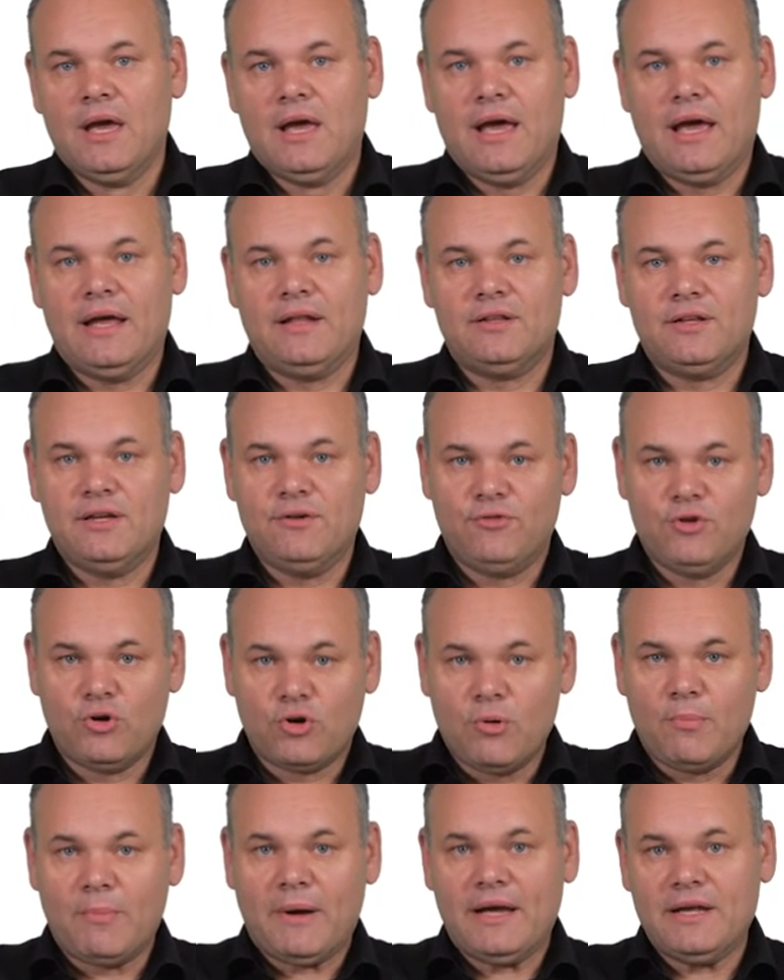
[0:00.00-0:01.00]
And if you
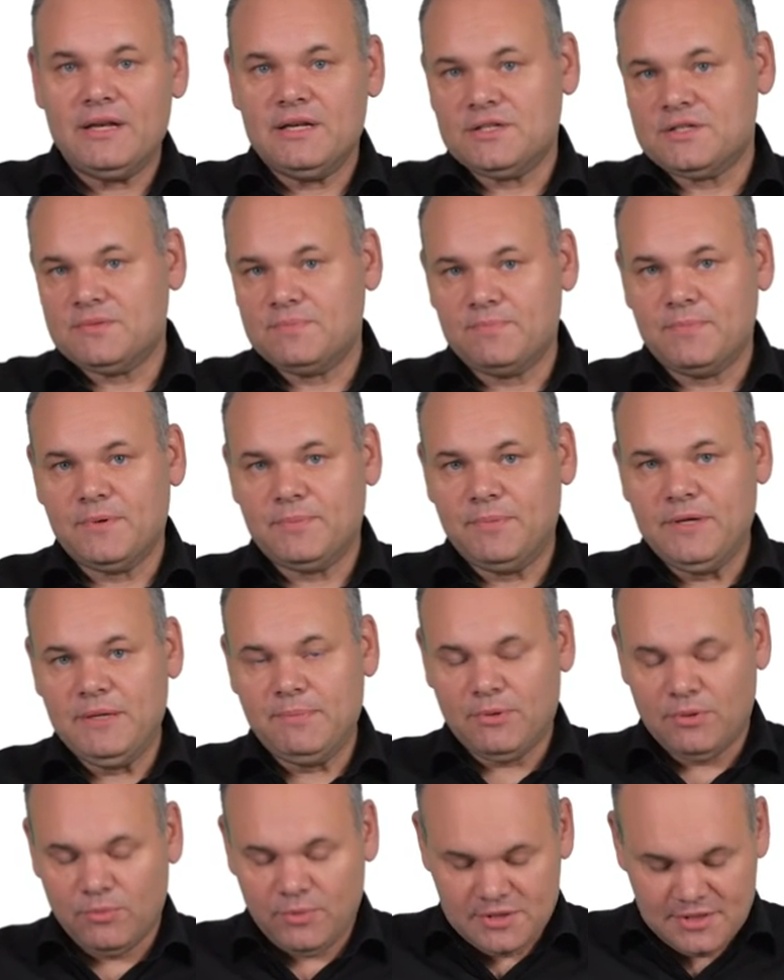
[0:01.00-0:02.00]
combine these
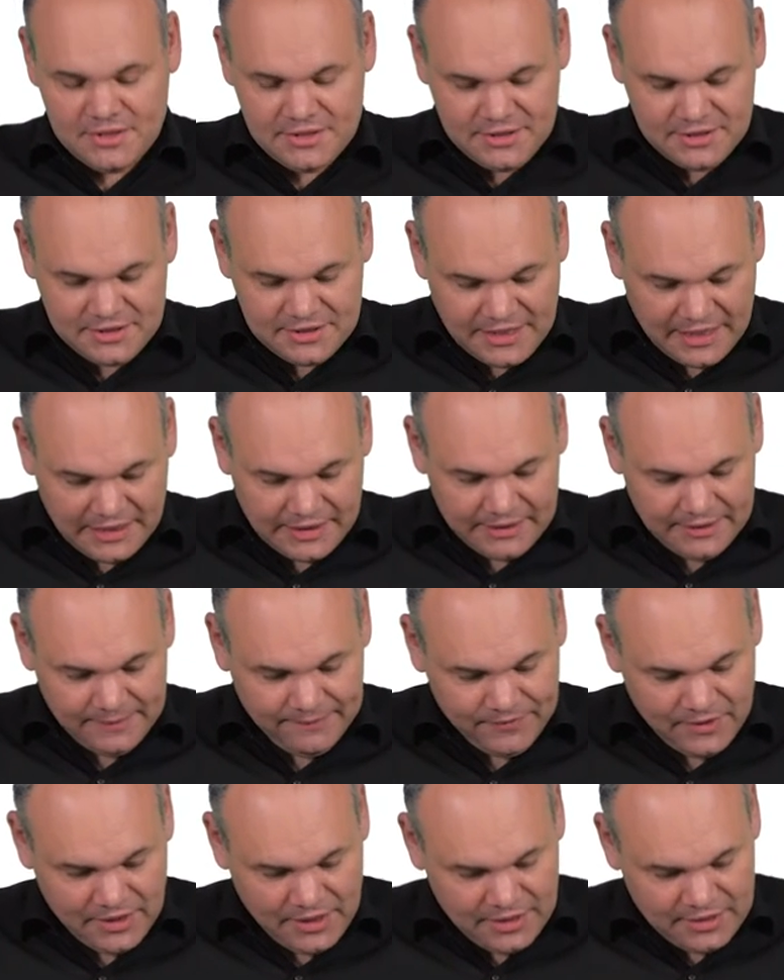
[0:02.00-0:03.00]
people within the study,
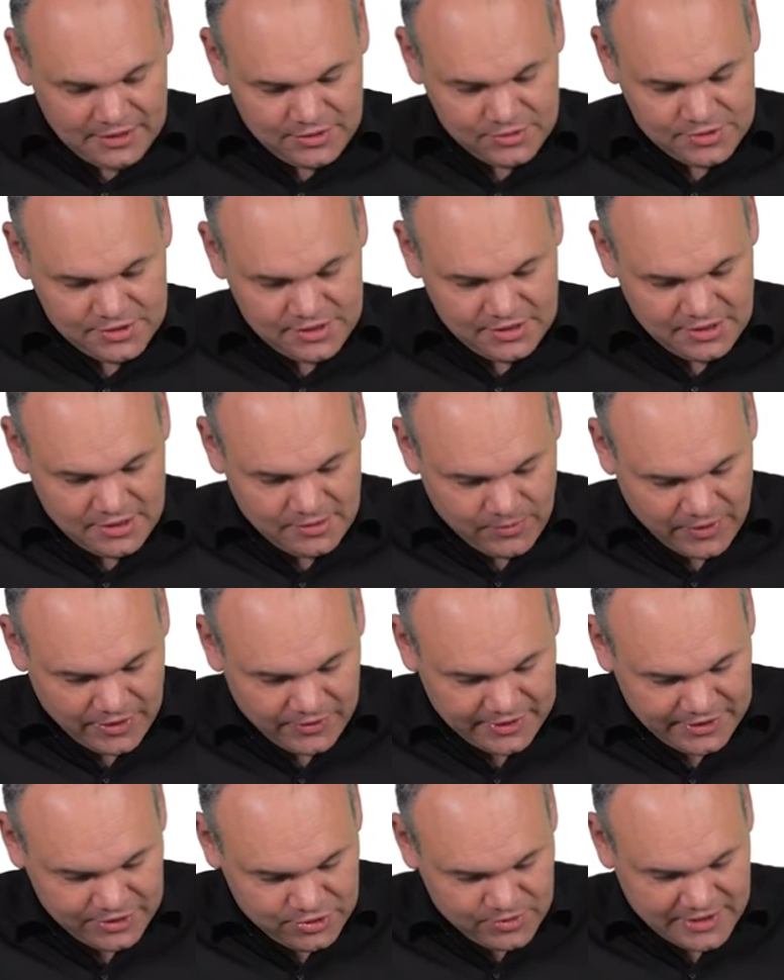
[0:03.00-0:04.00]
you see a
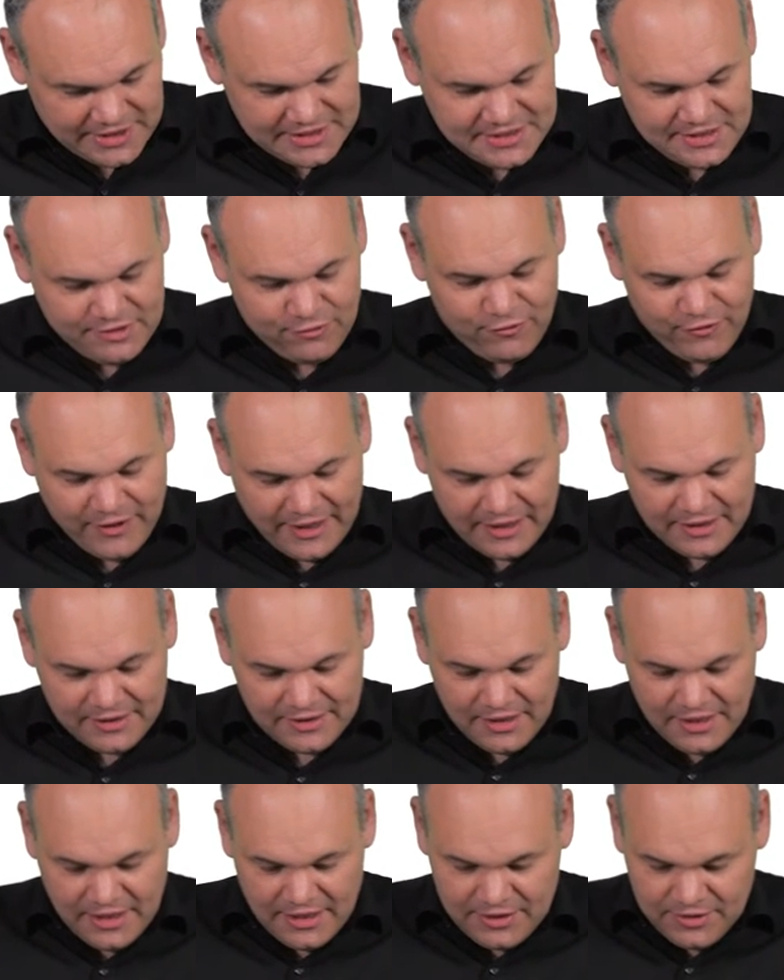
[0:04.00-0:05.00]
very interesting
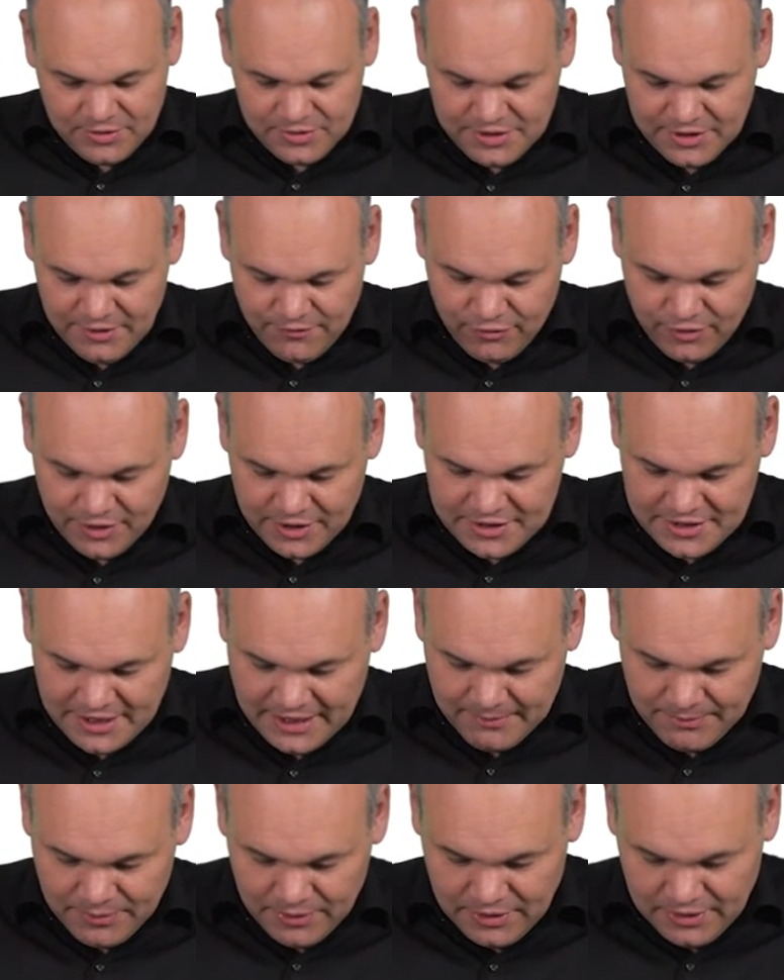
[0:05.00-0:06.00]
fact. You see, for
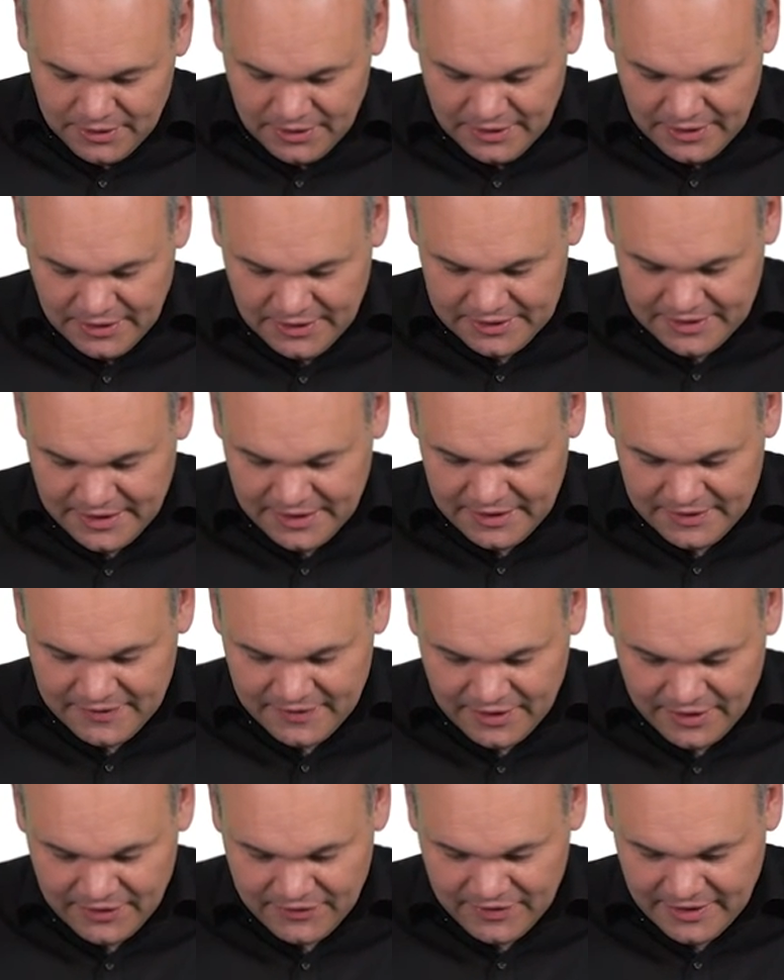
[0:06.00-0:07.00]
example,
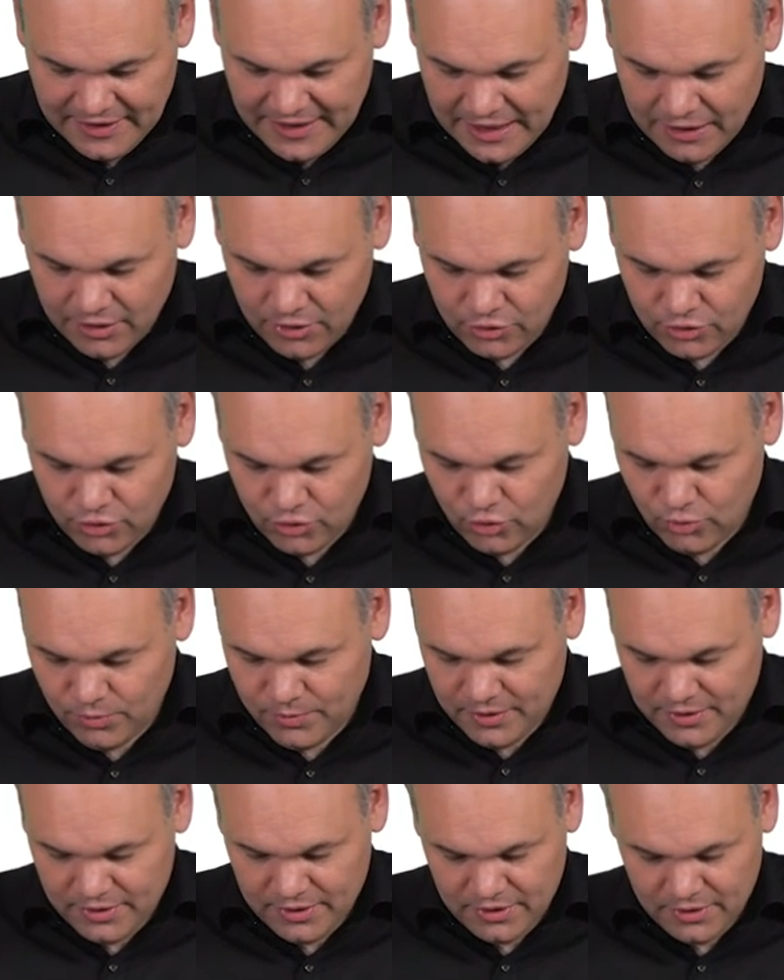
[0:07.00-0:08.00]
there is a yellow
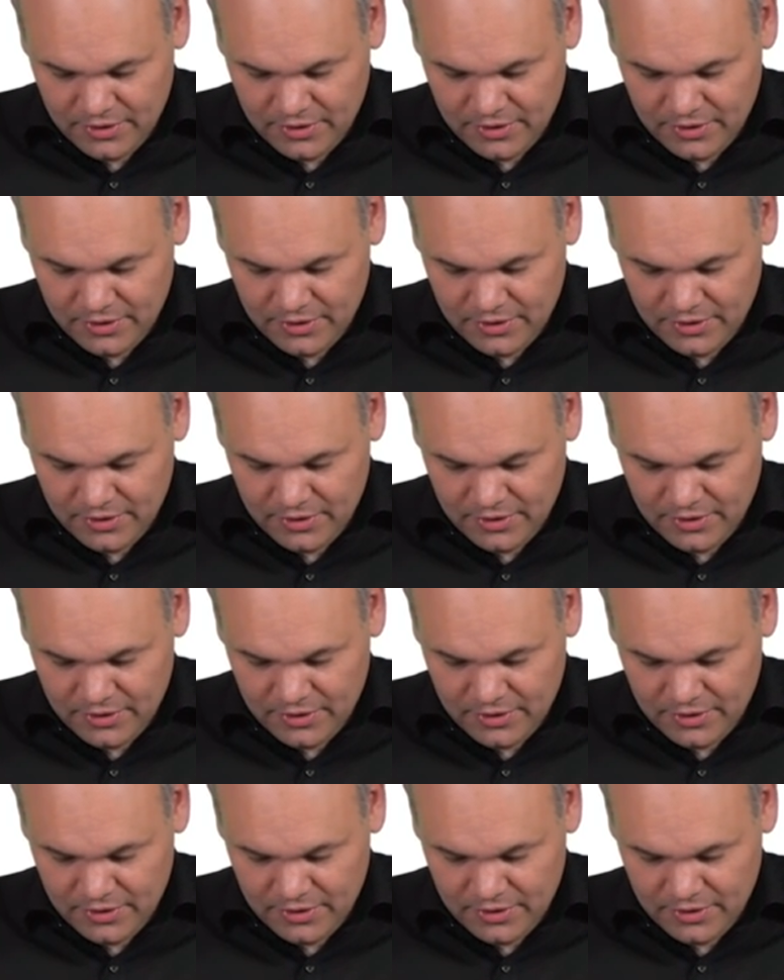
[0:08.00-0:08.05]
group.